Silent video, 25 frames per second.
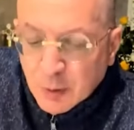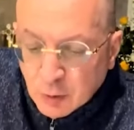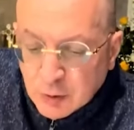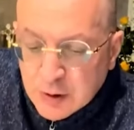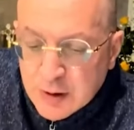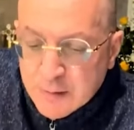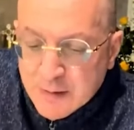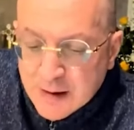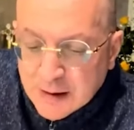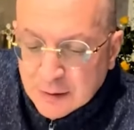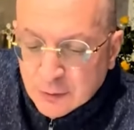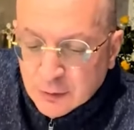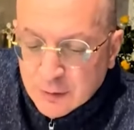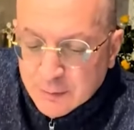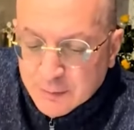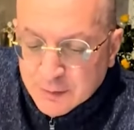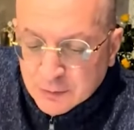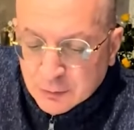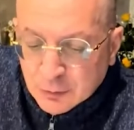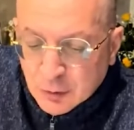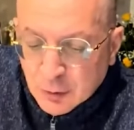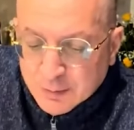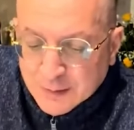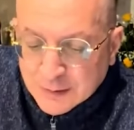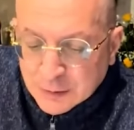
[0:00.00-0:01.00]
half the
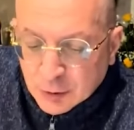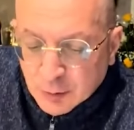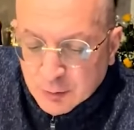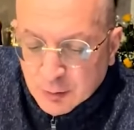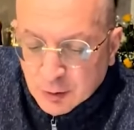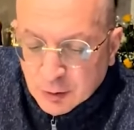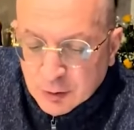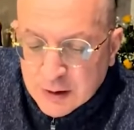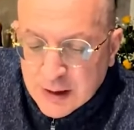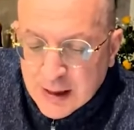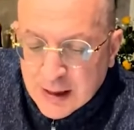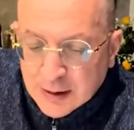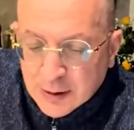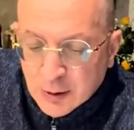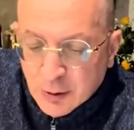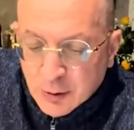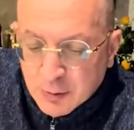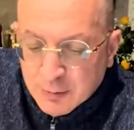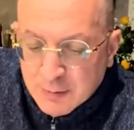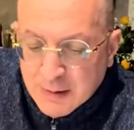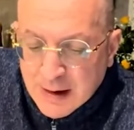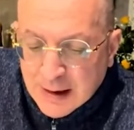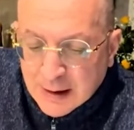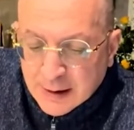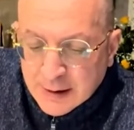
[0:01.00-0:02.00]
world's
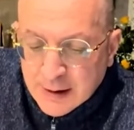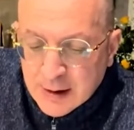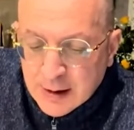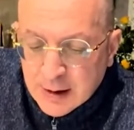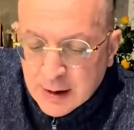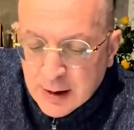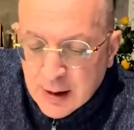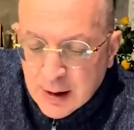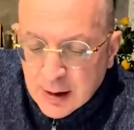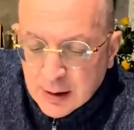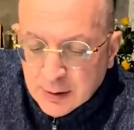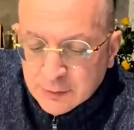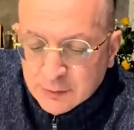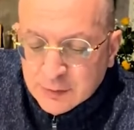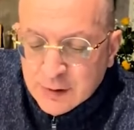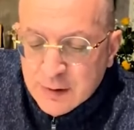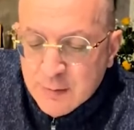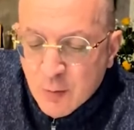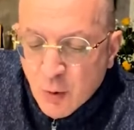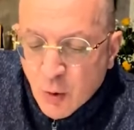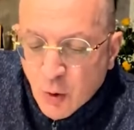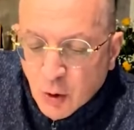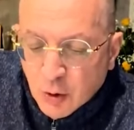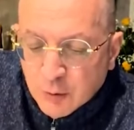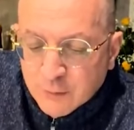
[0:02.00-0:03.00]
episcopates, more than half the
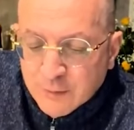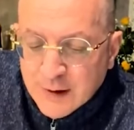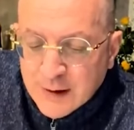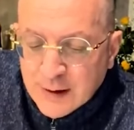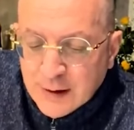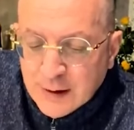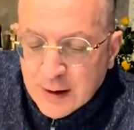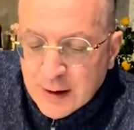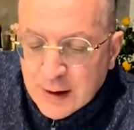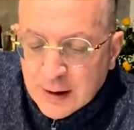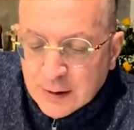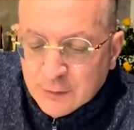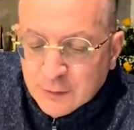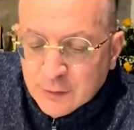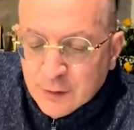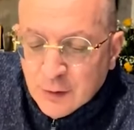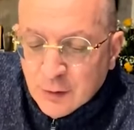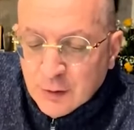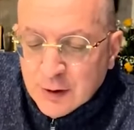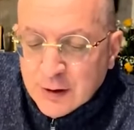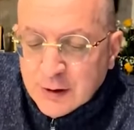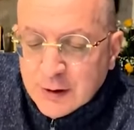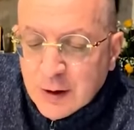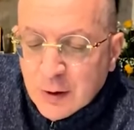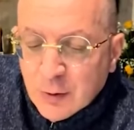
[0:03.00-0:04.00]
world's episcopates are now
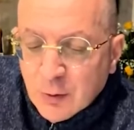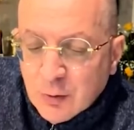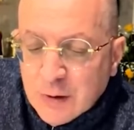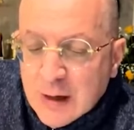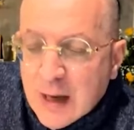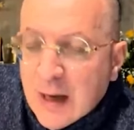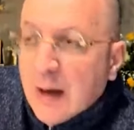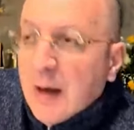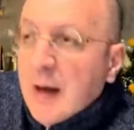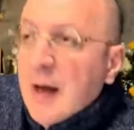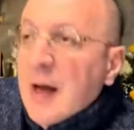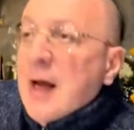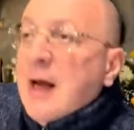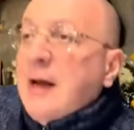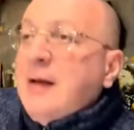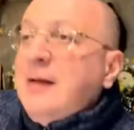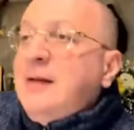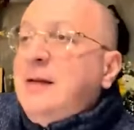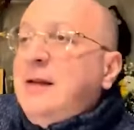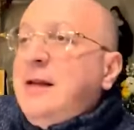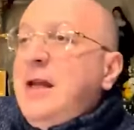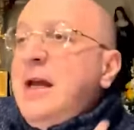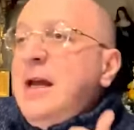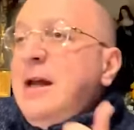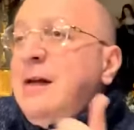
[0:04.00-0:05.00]
moving in the direction of
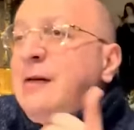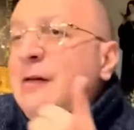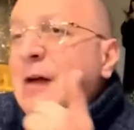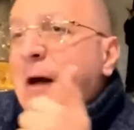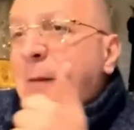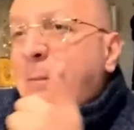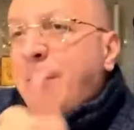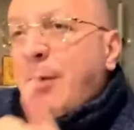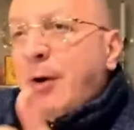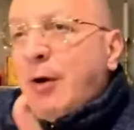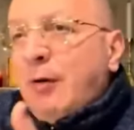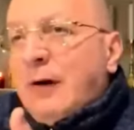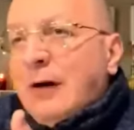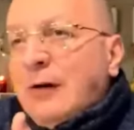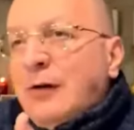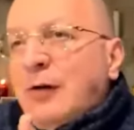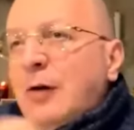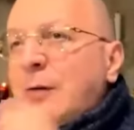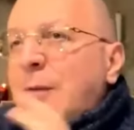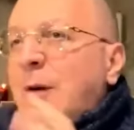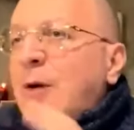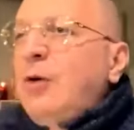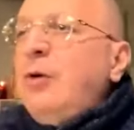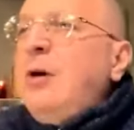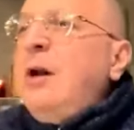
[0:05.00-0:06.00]
disapproval.
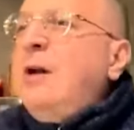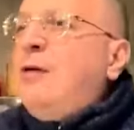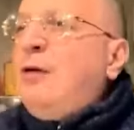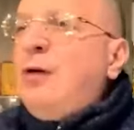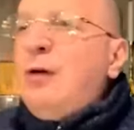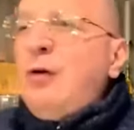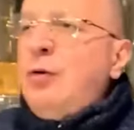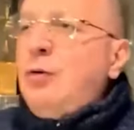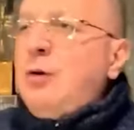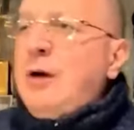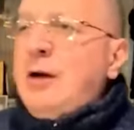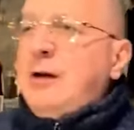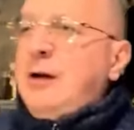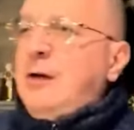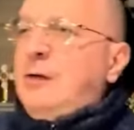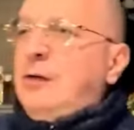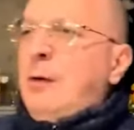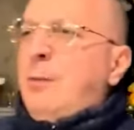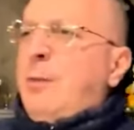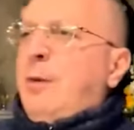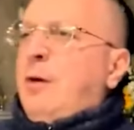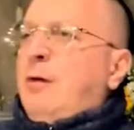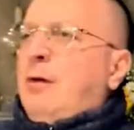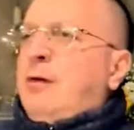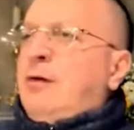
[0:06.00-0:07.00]
But it is only a
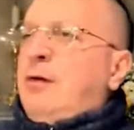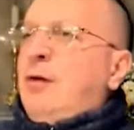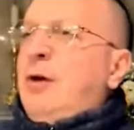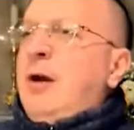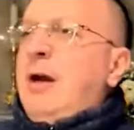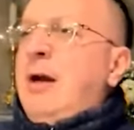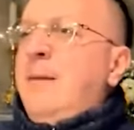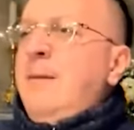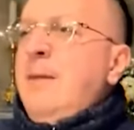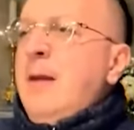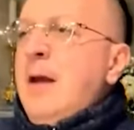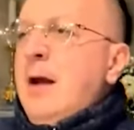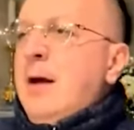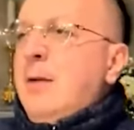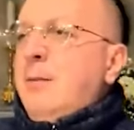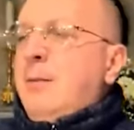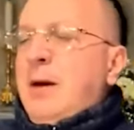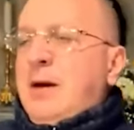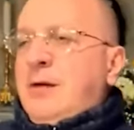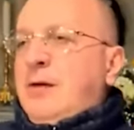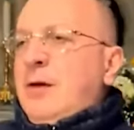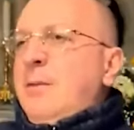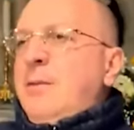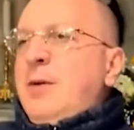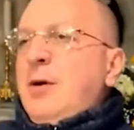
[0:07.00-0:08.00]
disapproval.
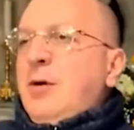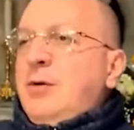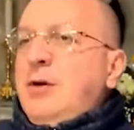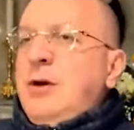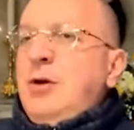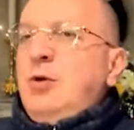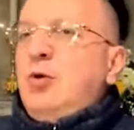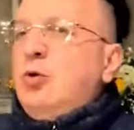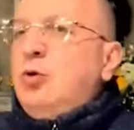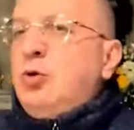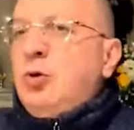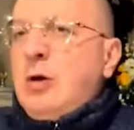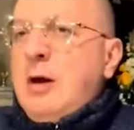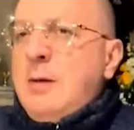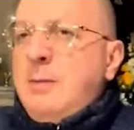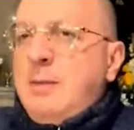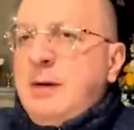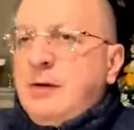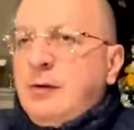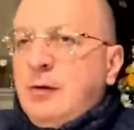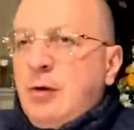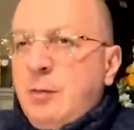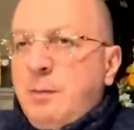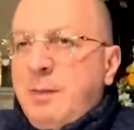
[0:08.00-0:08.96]
For example, the entire